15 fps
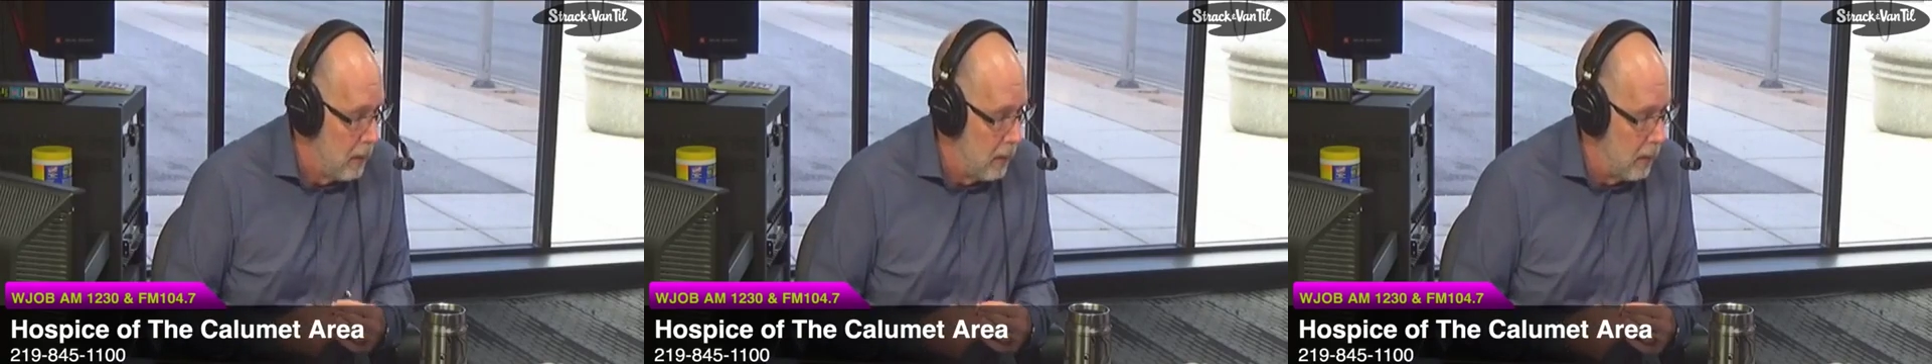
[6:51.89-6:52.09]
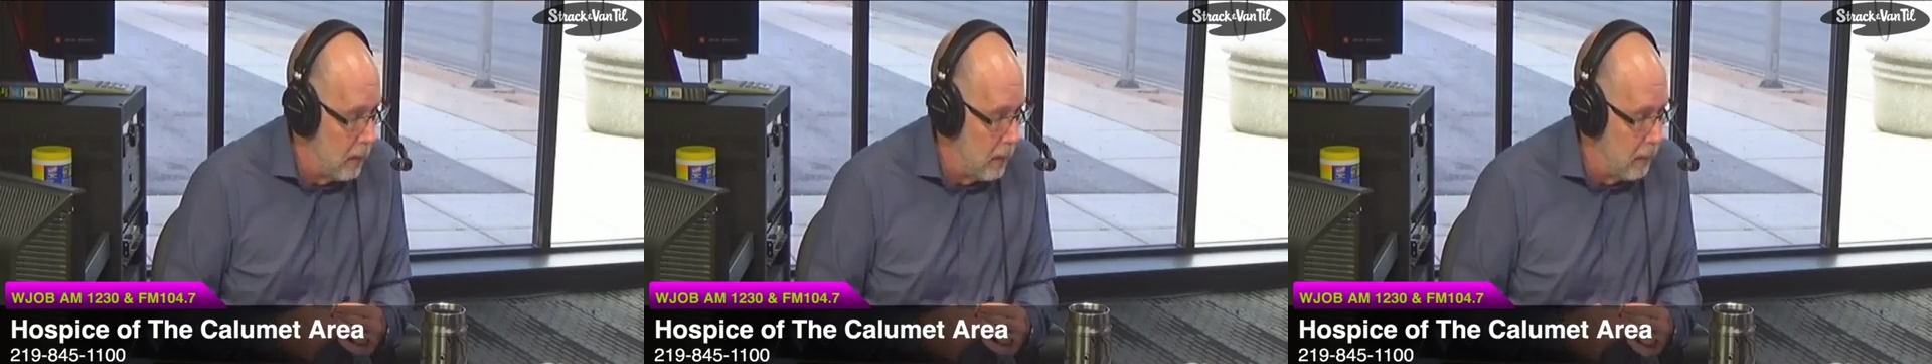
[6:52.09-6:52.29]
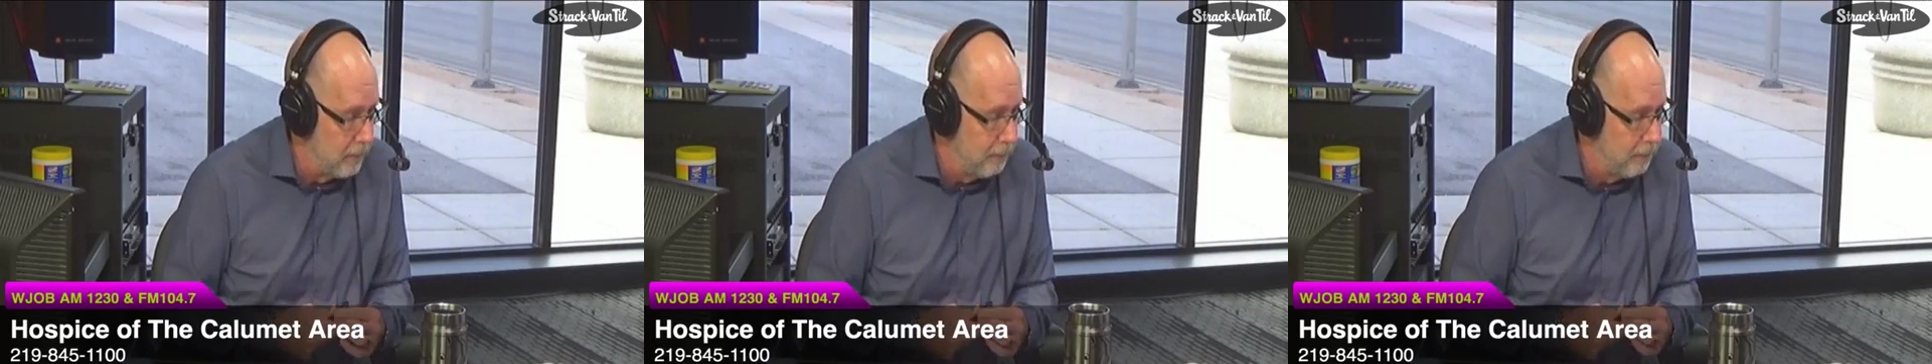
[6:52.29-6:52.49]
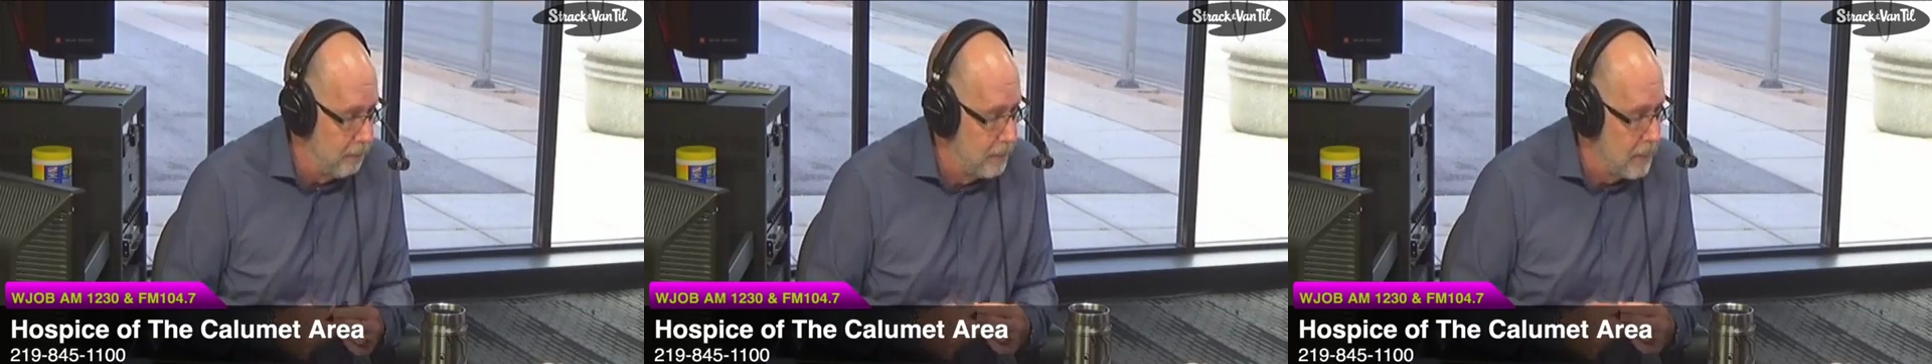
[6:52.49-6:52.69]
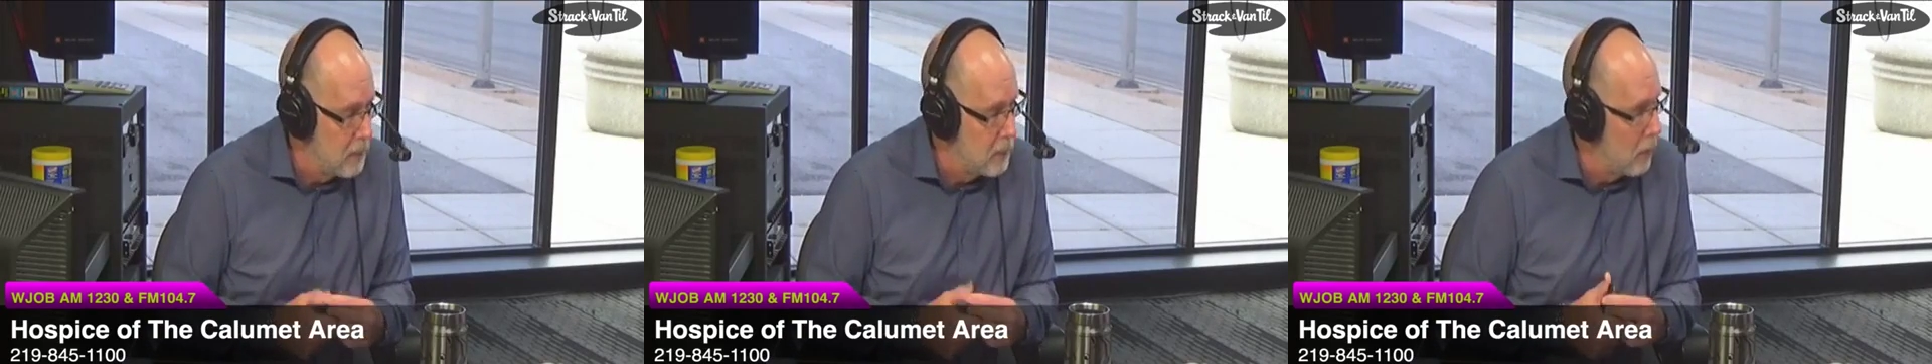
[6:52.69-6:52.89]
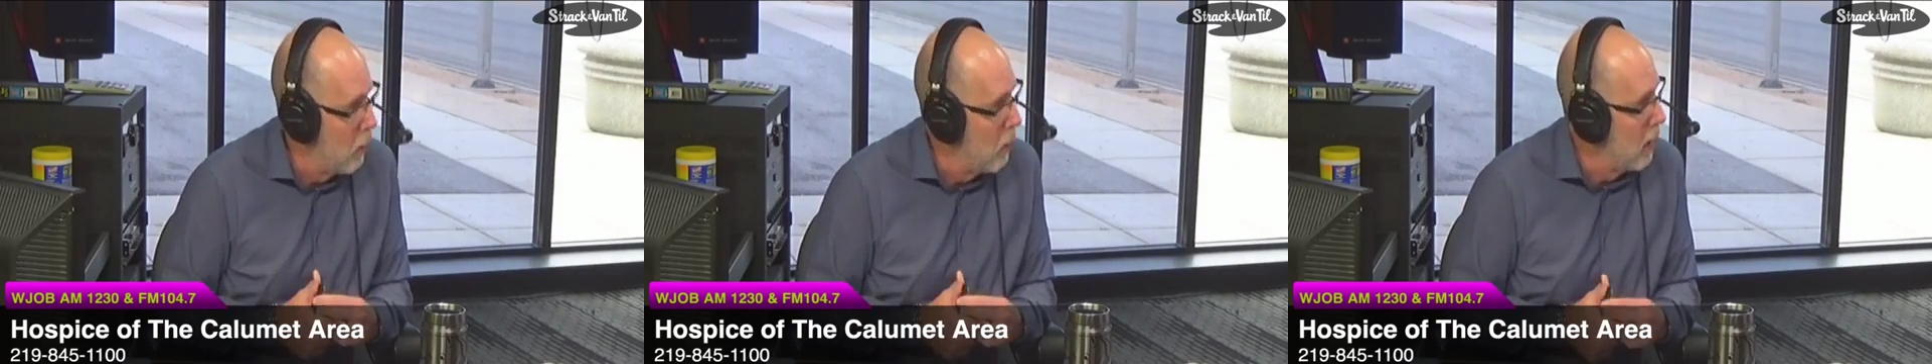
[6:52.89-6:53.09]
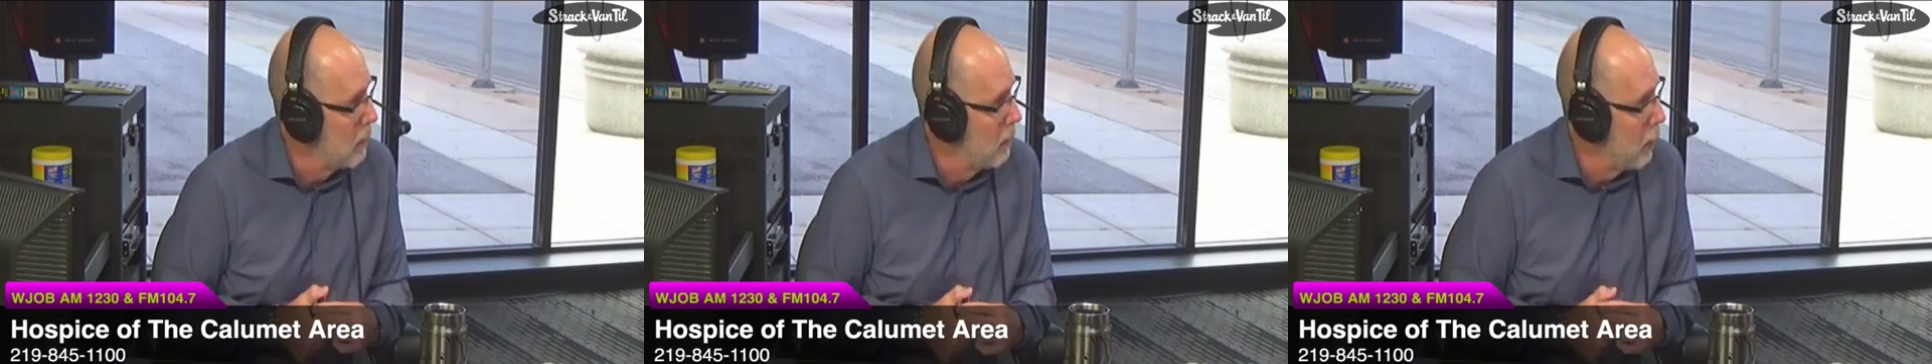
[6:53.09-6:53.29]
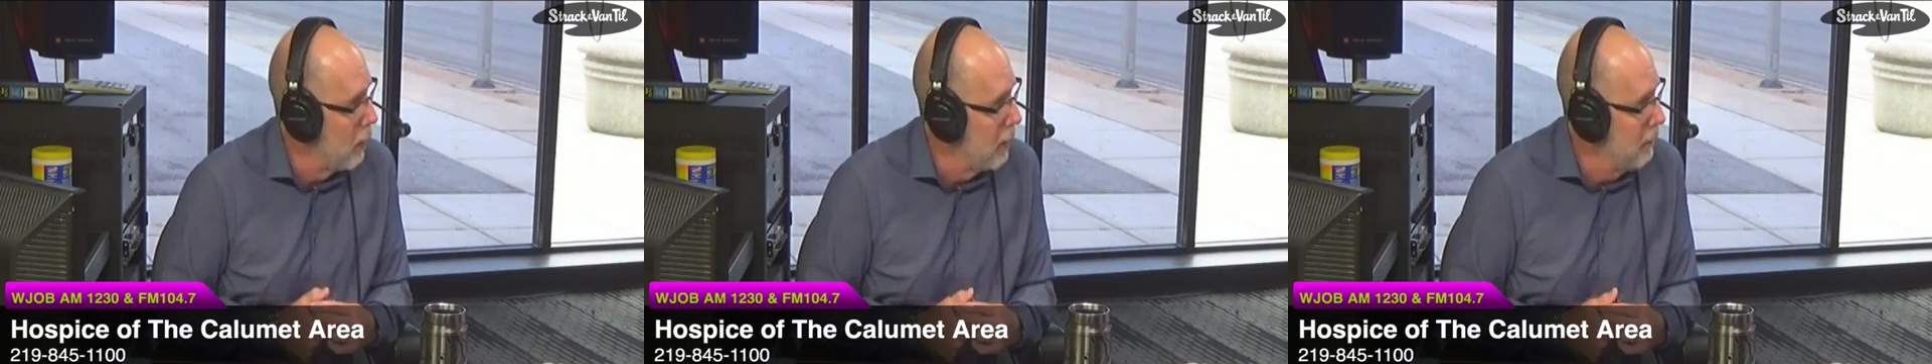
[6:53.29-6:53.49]
So
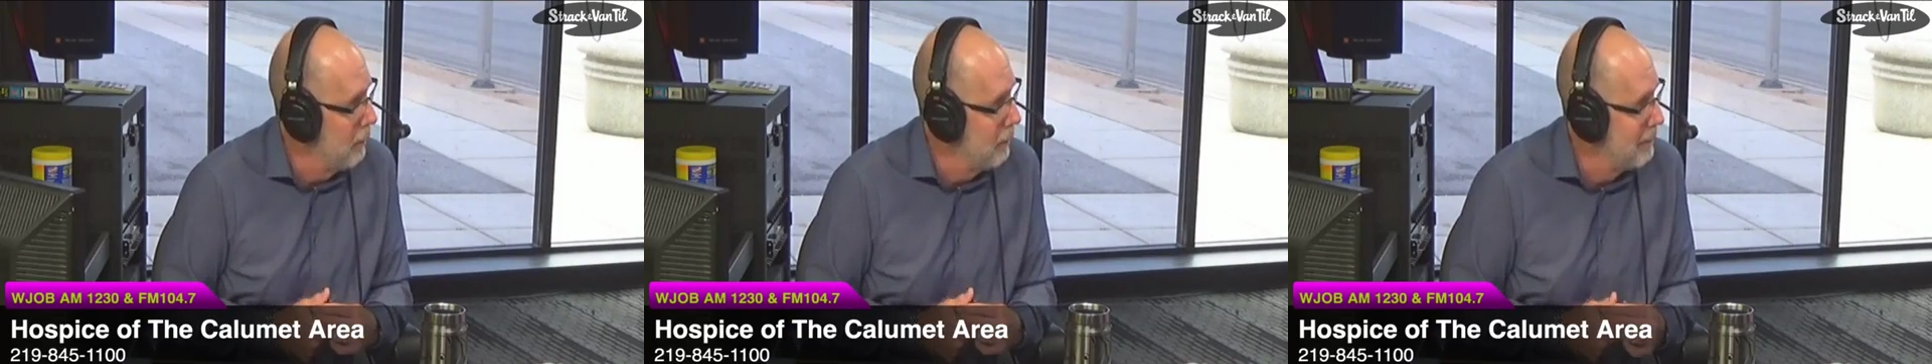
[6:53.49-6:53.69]
welcome, Laurie.